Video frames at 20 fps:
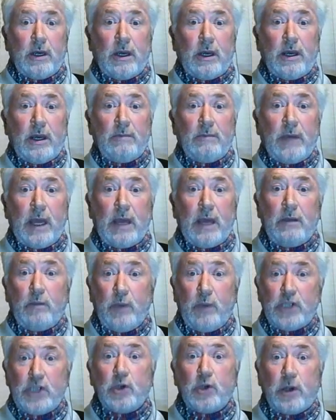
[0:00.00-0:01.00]
And
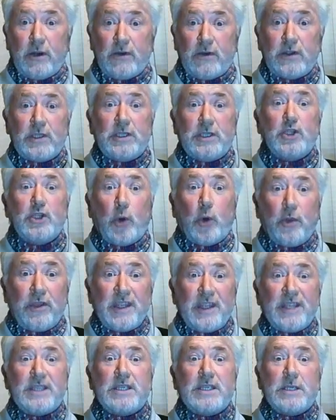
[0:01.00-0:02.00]
we sort of saw
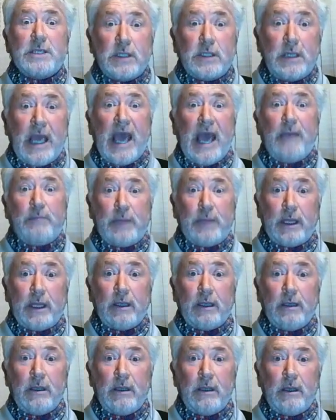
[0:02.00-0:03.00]
this happening,